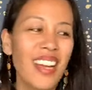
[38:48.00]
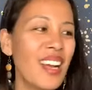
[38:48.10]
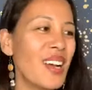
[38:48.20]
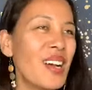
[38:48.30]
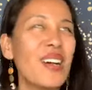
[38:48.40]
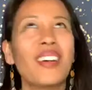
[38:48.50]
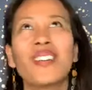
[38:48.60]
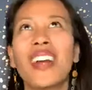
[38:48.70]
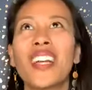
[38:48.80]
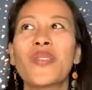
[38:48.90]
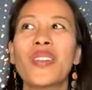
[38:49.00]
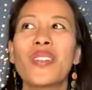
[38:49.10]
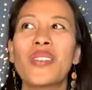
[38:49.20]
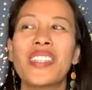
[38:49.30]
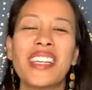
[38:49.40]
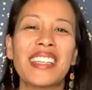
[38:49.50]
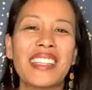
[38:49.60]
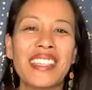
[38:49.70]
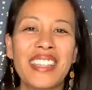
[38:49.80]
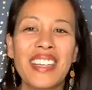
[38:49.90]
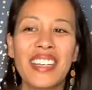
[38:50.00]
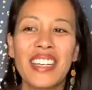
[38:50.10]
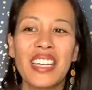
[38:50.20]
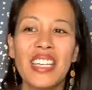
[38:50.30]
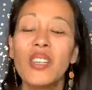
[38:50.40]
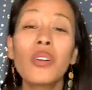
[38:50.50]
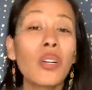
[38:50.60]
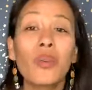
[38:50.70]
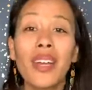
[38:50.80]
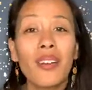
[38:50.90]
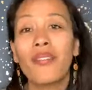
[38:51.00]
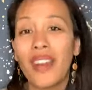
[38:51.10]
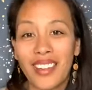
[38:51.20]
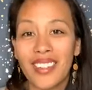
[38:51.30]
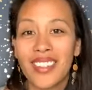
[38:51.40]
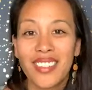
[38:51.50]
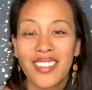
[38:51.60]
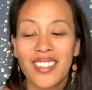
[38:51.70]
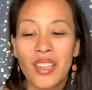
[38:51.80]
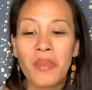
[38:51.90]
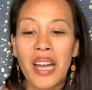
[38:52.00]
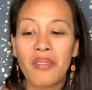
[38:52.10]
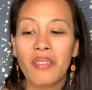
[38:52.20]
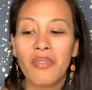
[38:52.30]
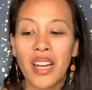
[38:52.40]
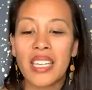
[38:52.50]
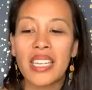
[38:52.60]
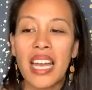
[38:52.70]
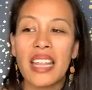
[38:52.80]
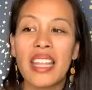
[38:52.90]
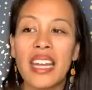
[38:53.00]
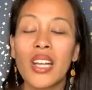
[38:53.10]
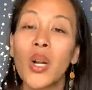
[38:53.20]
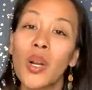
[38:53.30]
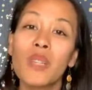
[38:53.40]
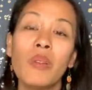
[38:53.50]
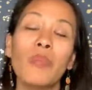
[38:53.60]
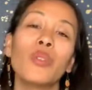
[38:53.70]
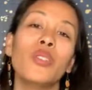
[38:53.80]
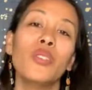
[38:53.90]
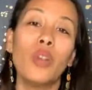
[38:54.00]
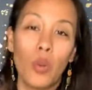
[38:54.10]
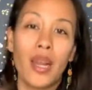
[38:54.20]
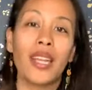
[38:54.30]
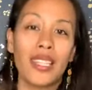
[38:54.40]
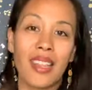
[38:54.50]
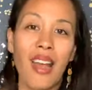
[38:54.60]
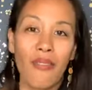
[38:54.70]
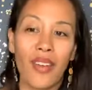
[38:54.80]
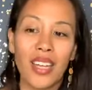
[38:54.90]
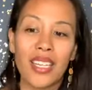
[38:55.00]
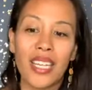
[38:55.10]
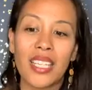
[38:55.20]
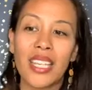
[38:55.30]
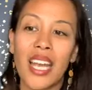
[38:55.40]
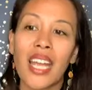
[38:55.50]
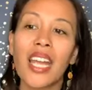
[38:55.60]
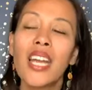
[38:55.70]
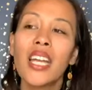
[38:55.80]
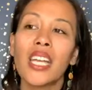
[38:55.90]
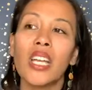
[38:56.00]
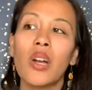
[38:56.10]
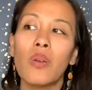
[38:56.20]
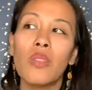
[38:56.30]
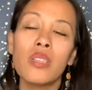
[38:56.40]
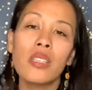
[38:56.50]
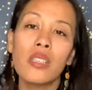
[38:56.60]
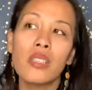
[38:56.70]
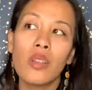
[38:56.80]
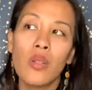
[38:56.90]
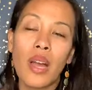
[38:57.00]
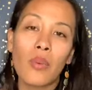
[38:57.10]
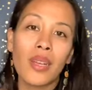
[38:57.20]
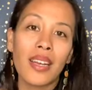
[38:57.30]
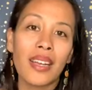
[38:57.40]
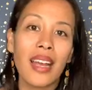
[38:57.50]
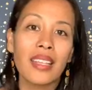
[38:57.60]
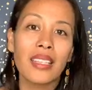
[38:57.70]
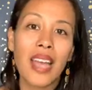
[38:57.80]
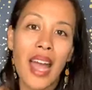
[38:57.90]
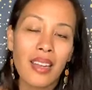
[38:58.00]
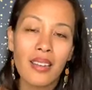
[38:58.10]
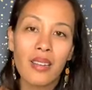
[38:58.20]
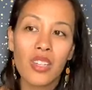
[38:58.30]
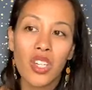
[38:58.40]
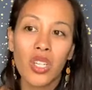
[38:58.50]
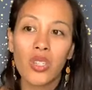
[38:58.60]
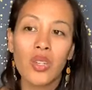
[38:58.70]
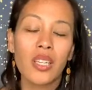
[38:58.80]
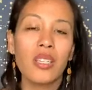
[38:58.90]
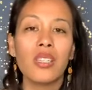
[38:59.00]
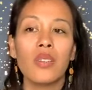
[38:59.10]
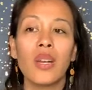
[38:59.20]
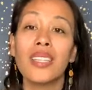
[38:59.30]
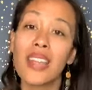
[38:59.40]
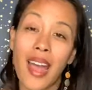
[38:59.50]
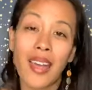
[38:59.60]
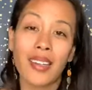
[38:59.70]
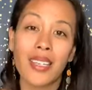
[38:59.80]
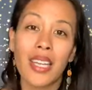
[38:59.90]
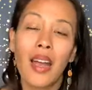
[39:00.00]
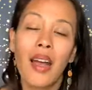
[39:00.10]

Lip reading: are those things? You could create a fund, some kind of a fund, and then encourage people to donate to that fund and say, this is so that we can get 10 children to attend